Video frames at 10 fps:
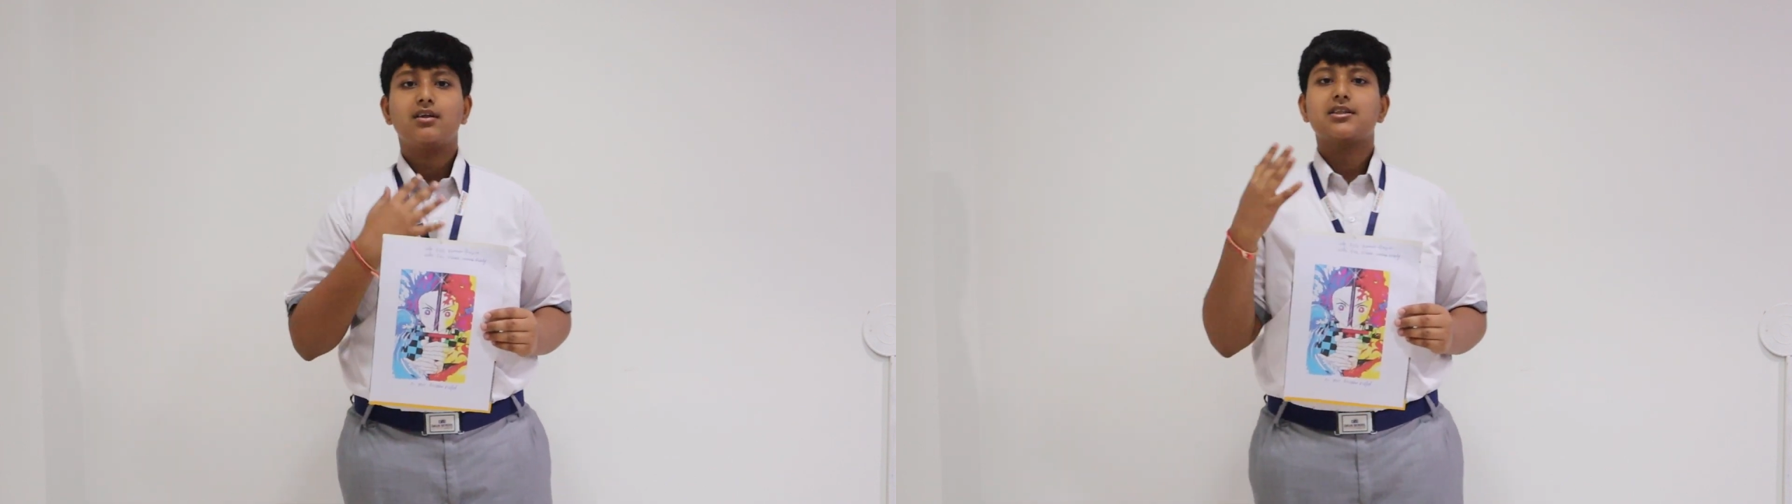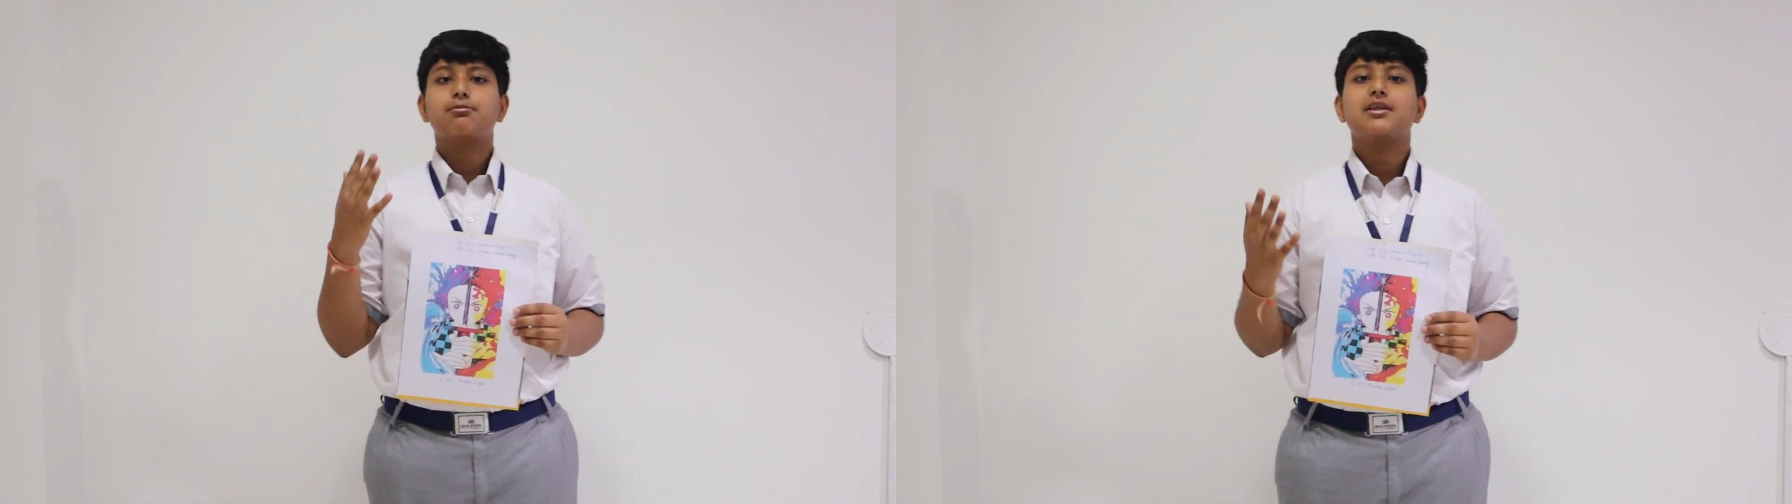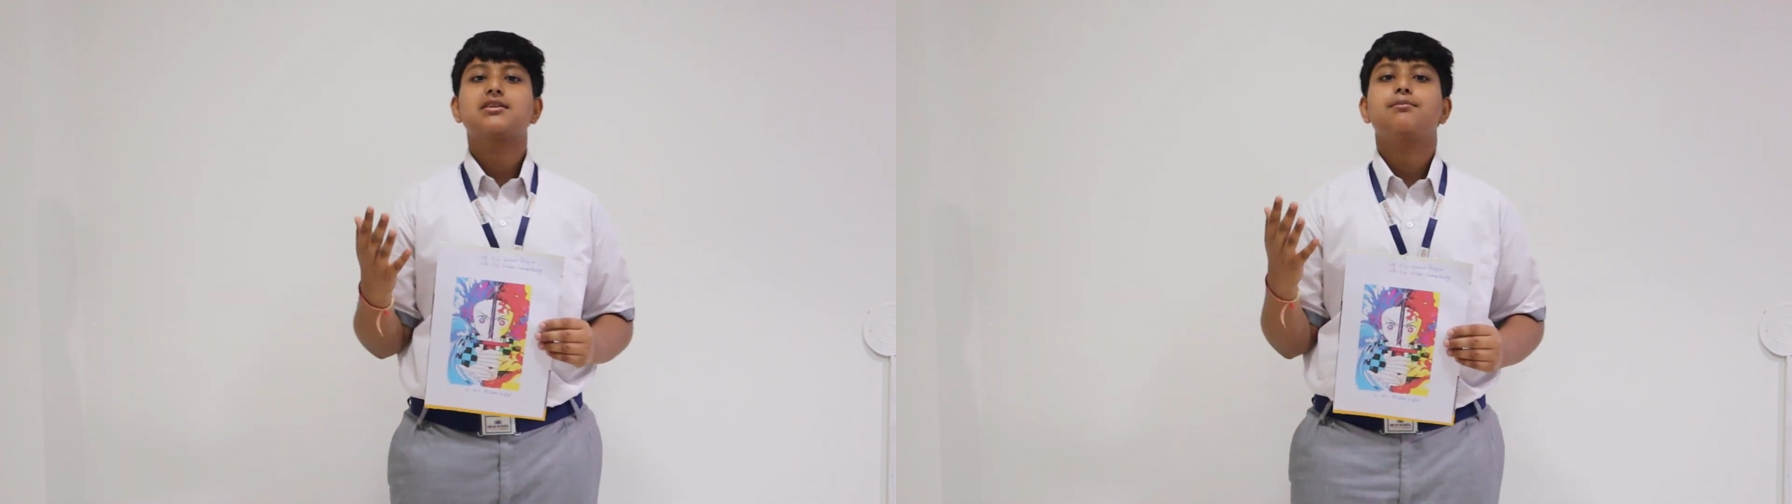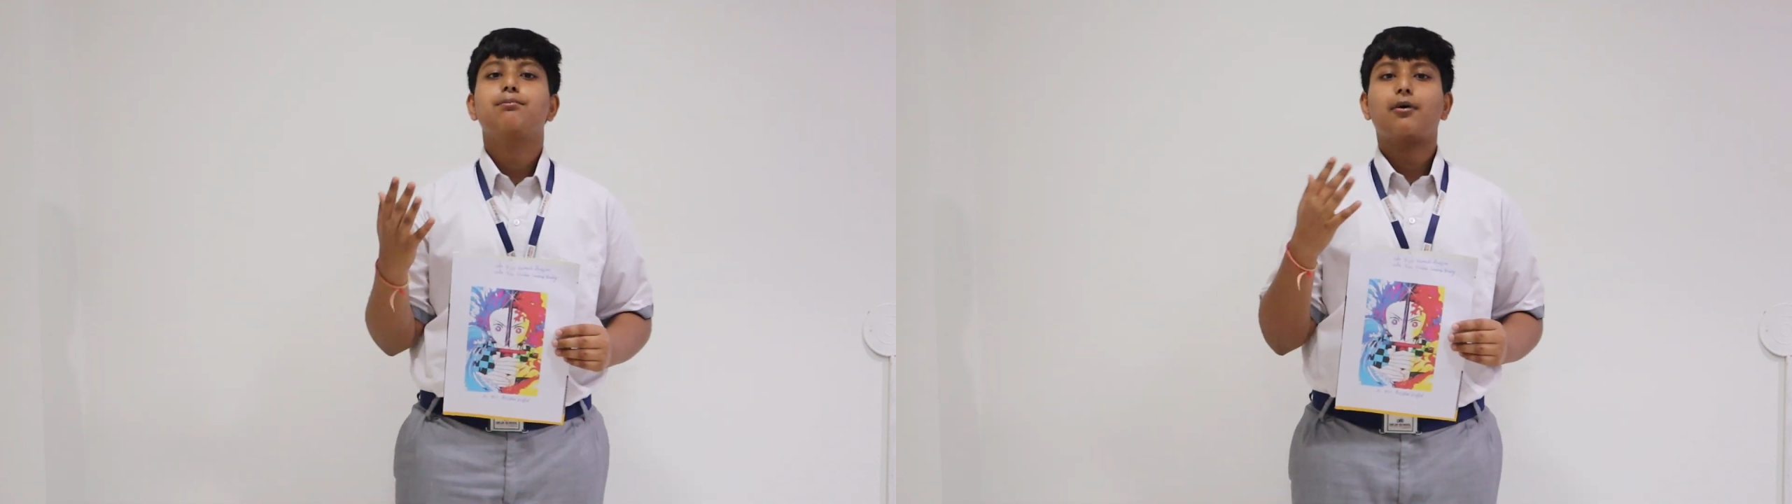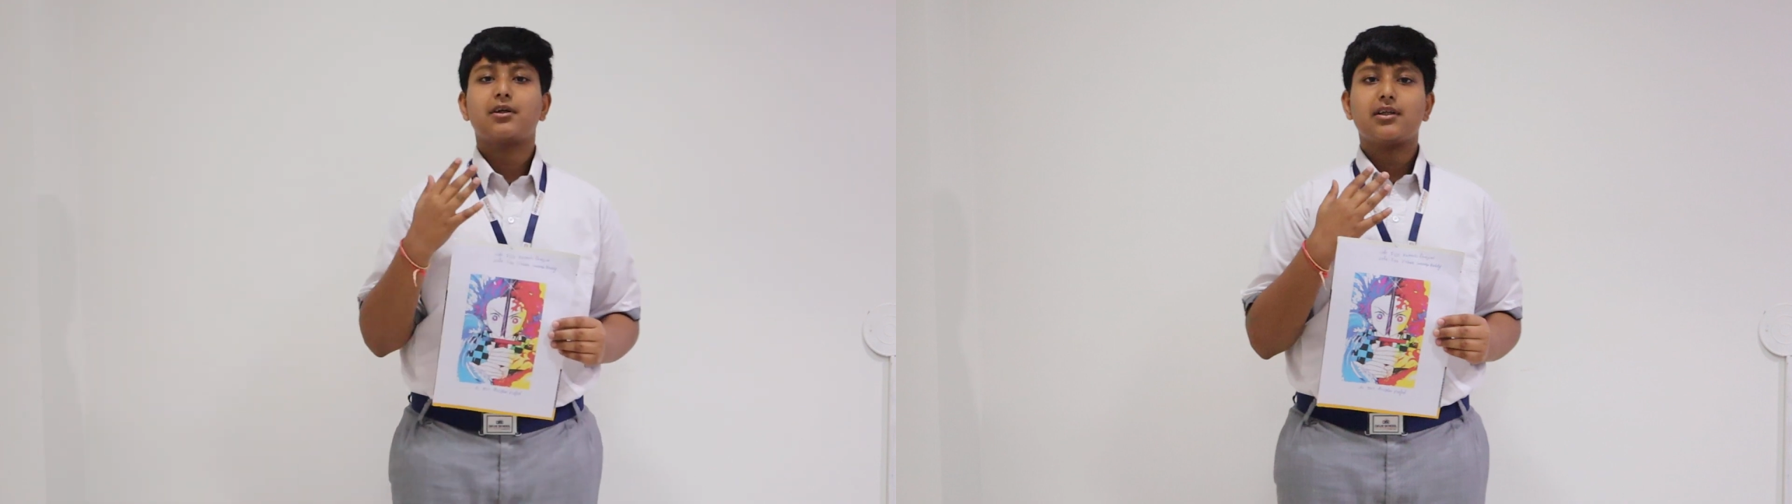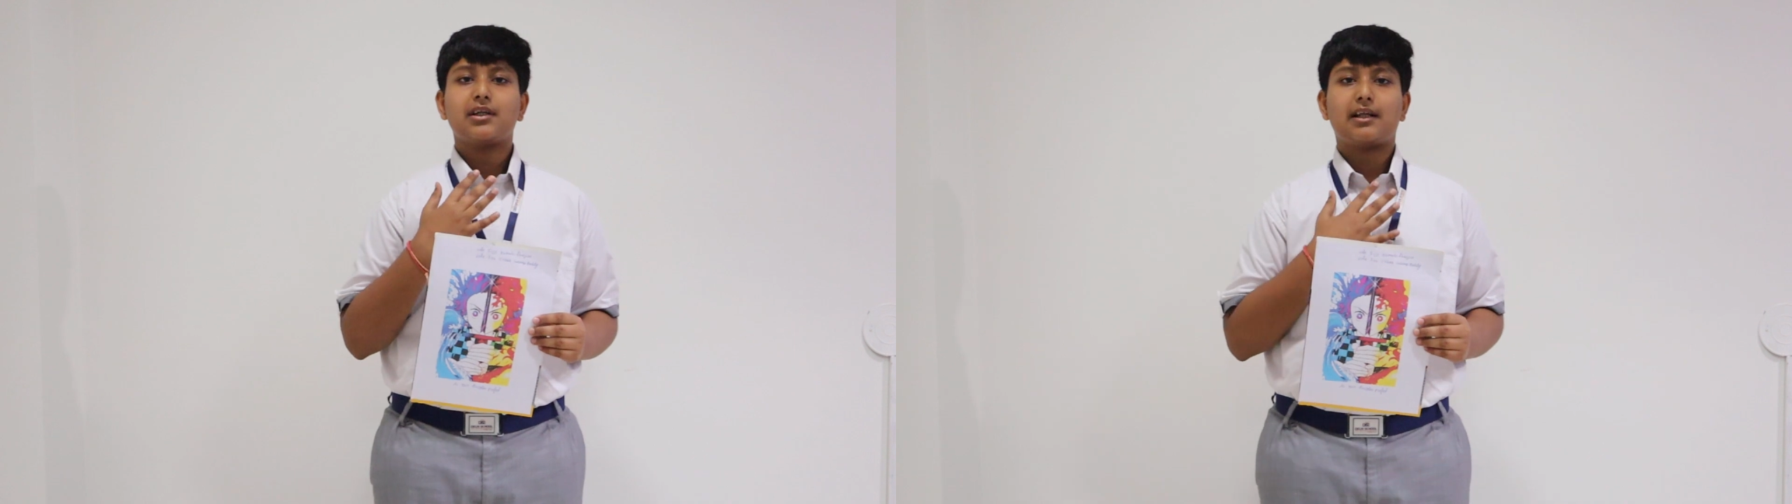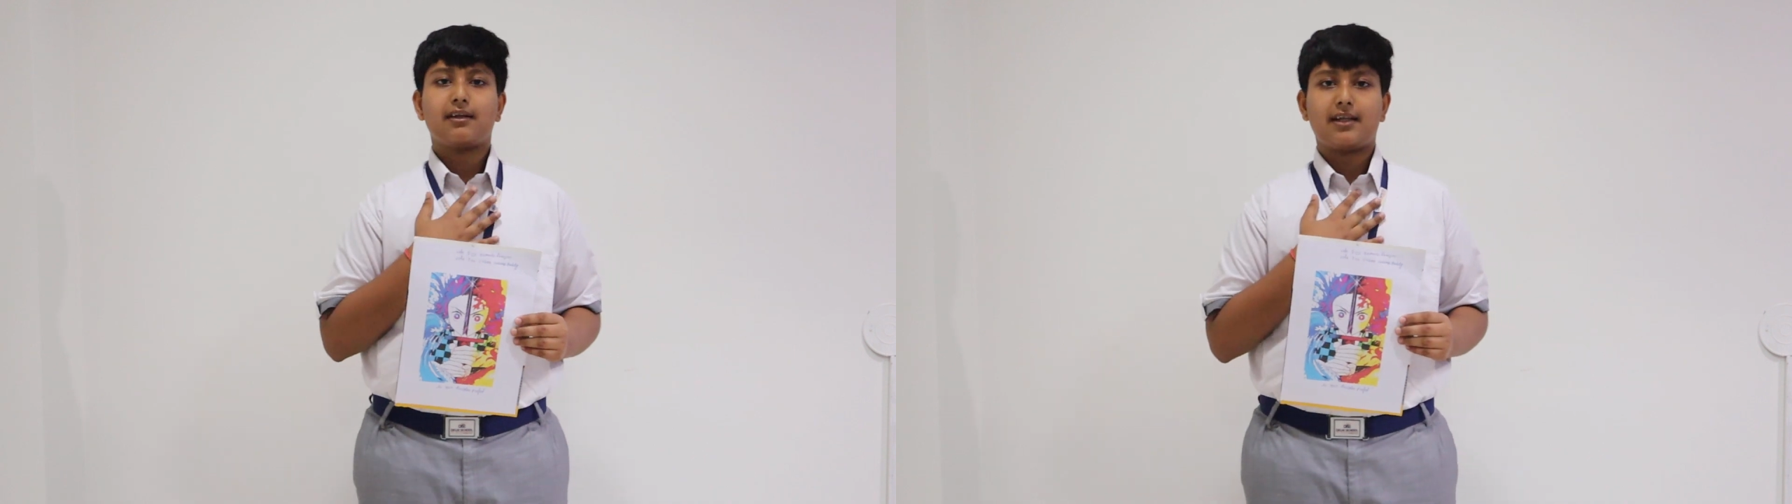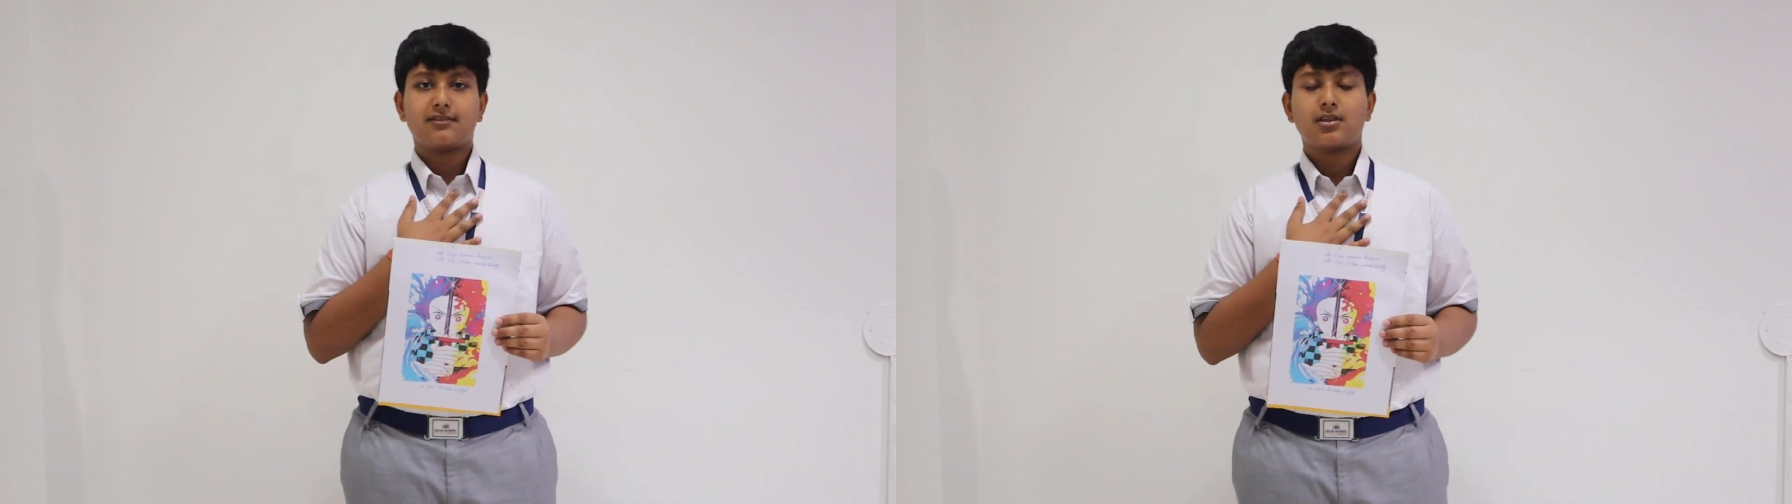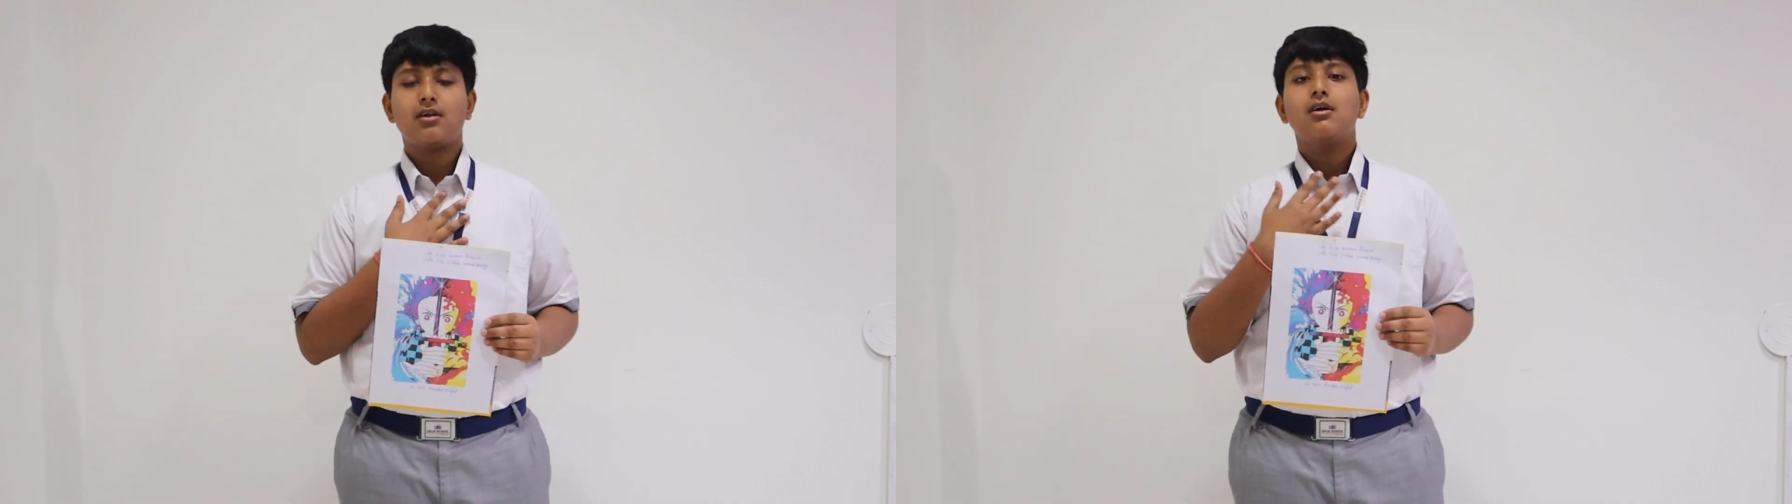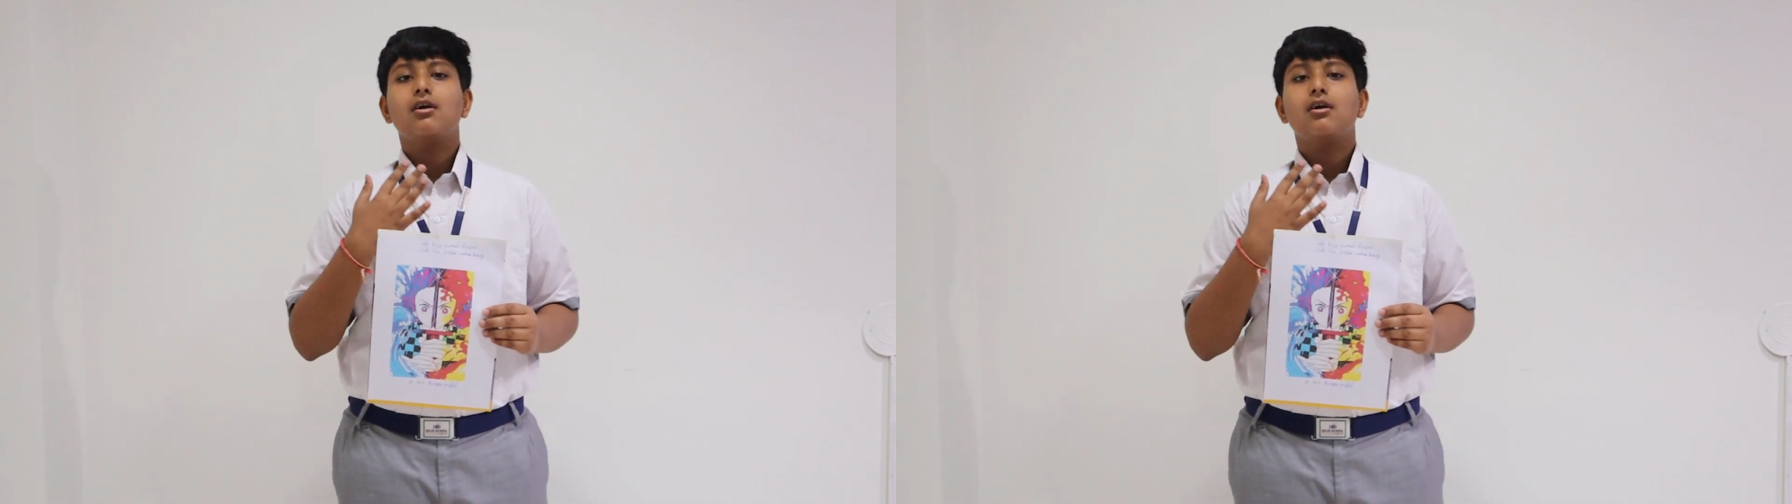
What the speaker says: Discipline is important in our life